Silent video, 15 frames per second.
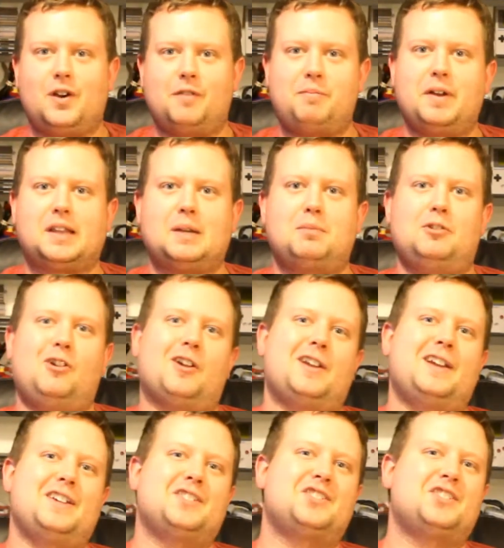I've picked up a lot
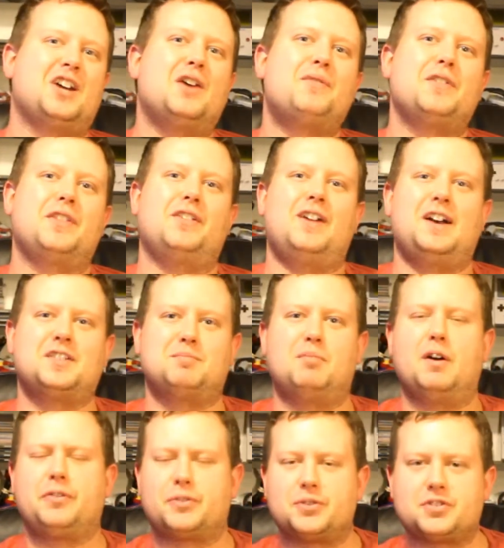of nice stuff in the last
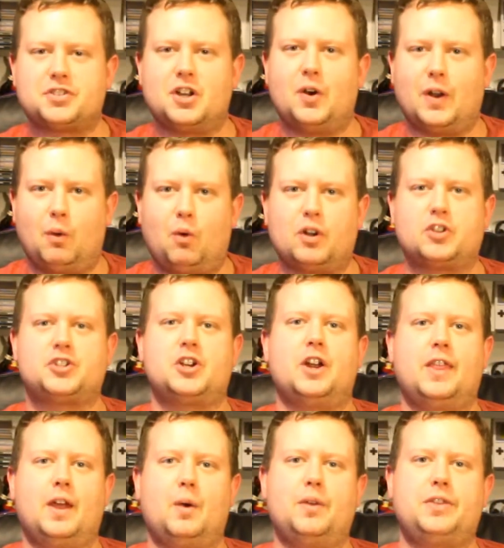month or so, and I want to
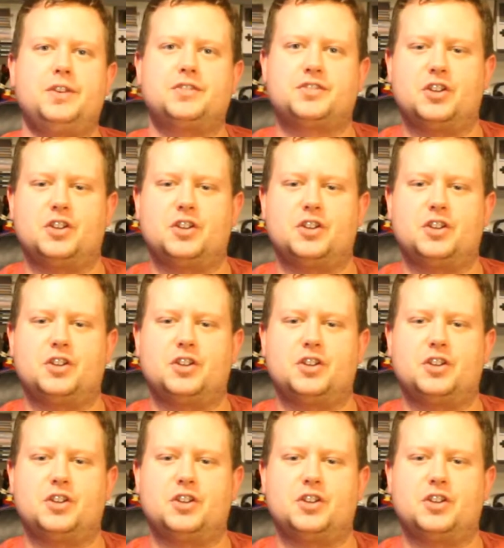share that with you.